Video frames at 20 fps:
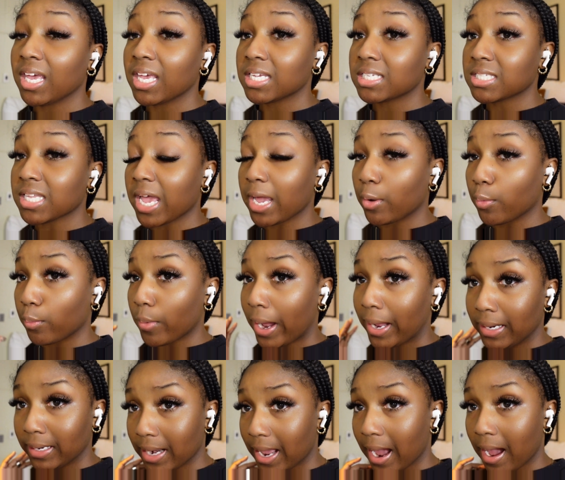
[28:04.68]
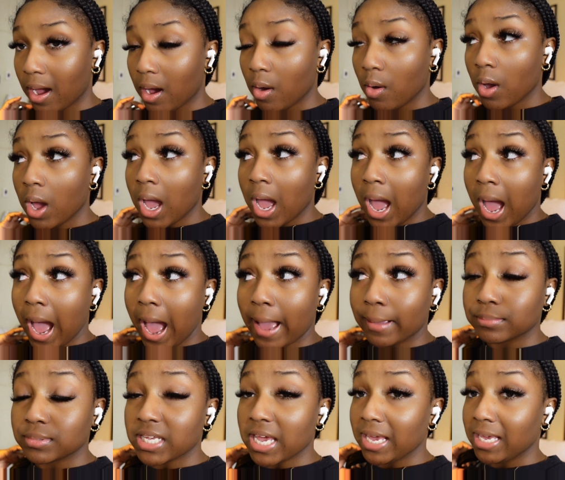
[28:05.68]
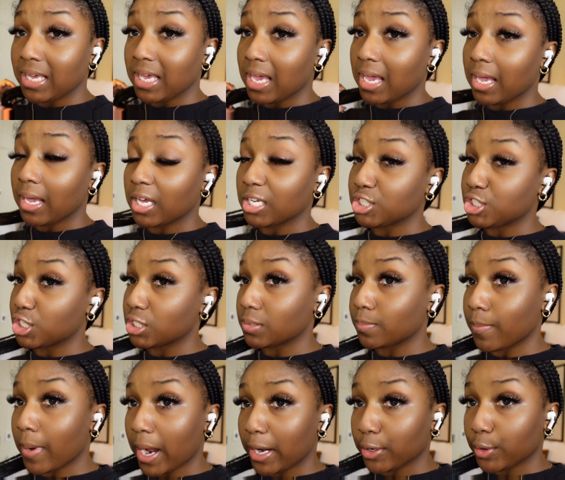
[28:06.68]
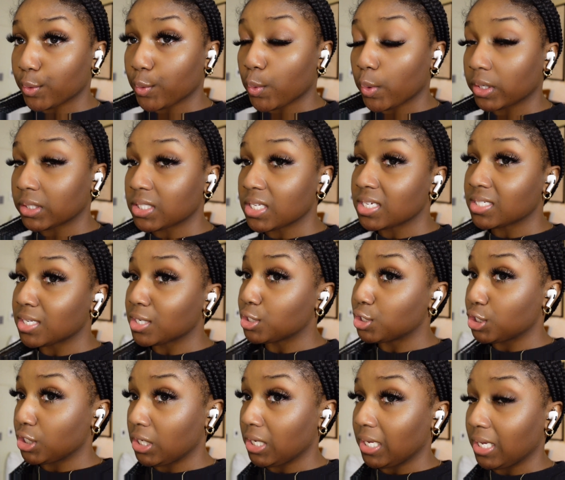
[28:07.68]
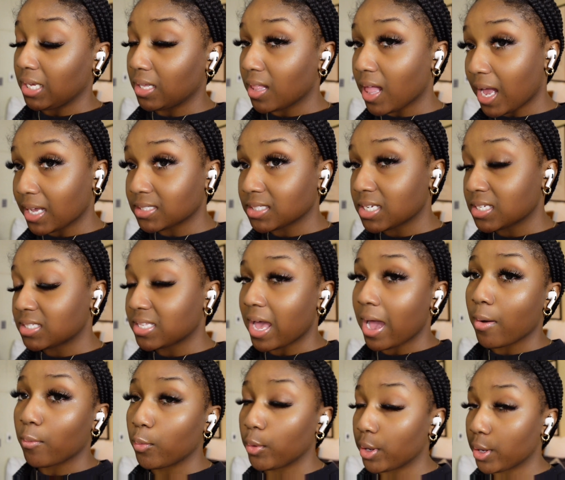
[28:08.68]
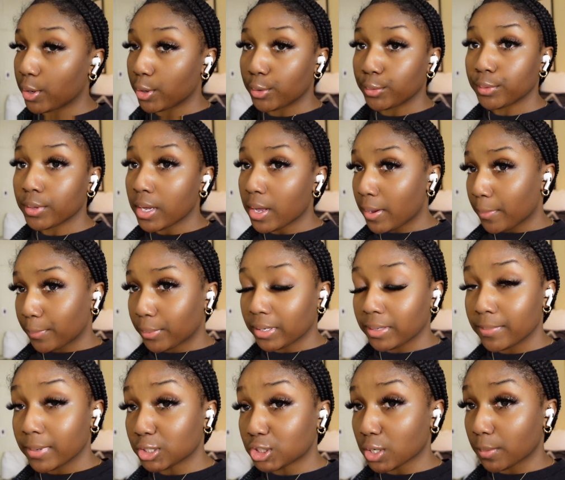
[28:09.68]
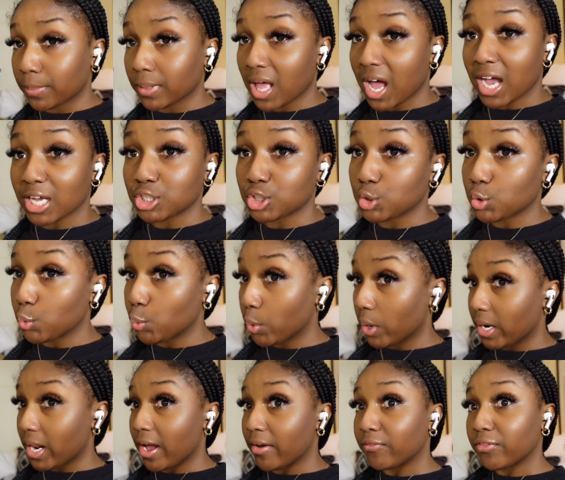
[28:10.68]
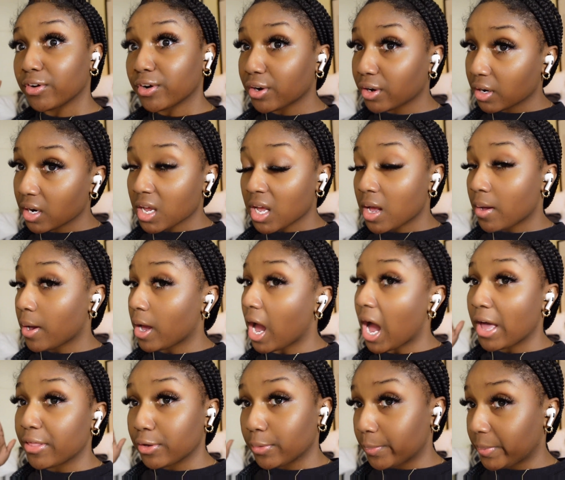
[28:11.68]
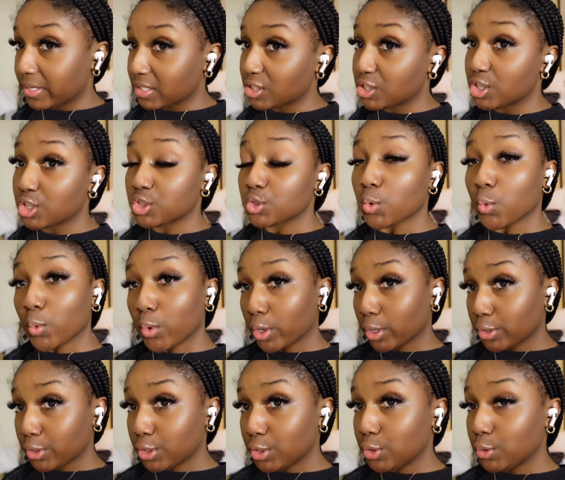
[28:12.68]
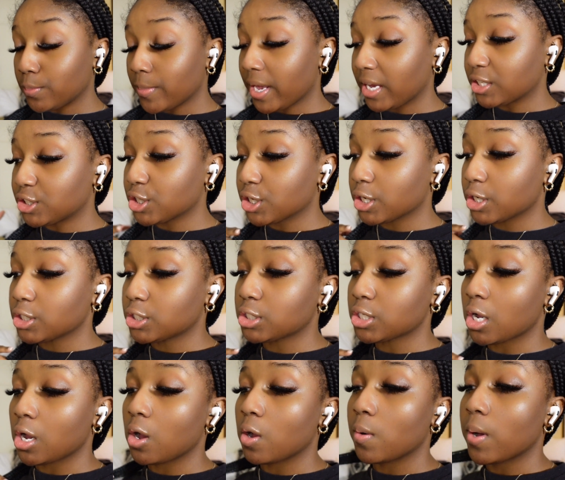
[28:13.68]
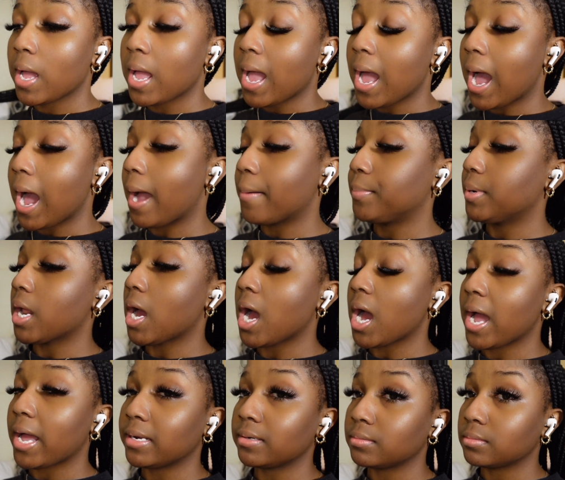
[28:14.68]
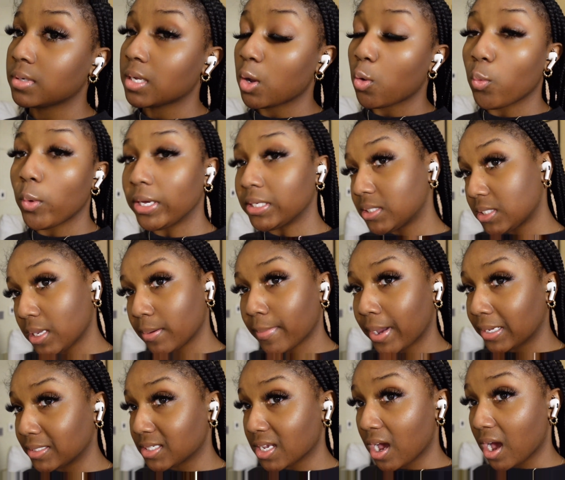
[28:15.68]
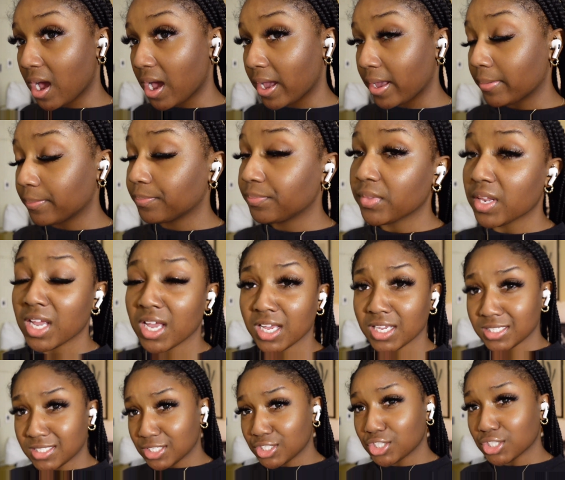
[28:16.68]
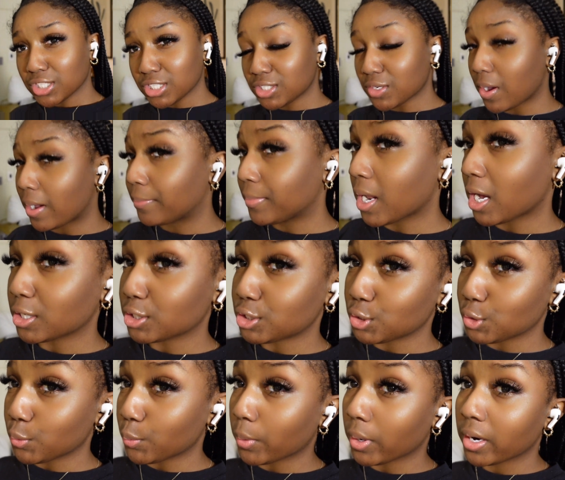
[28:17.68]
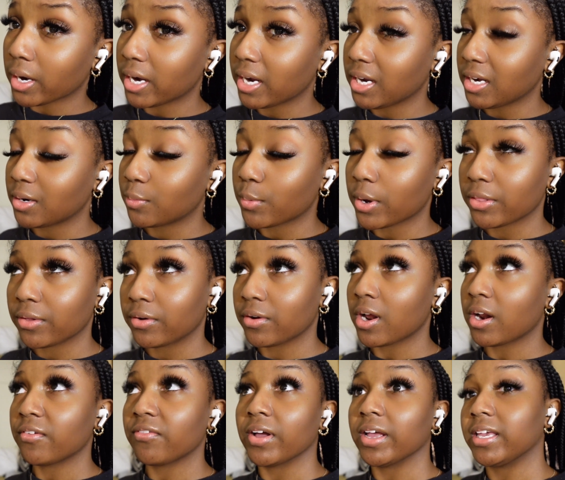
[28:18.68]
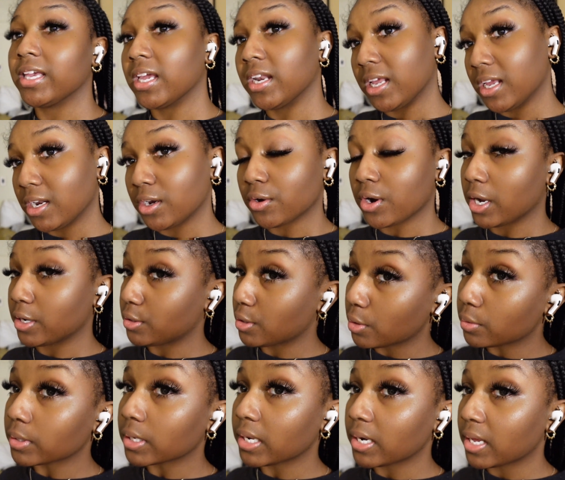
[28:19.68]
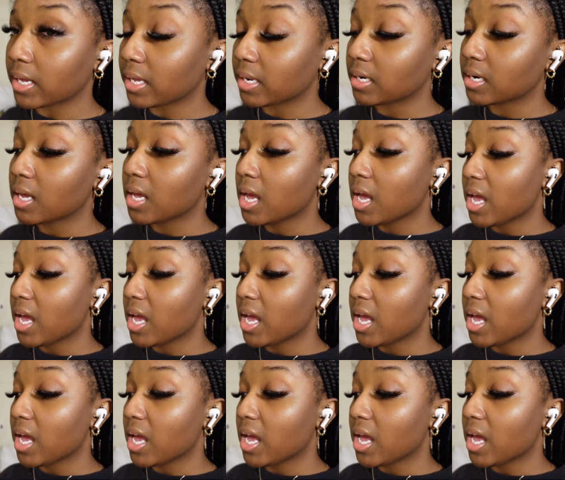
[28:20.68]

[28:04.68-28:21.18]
is, like right now I'm taking just minor courses in GE classes that will pretty much apply to whatever, either business or the new major, so I'm not wasting my time essentially. So I'm not too worried whether or not if I get in or I don't get in.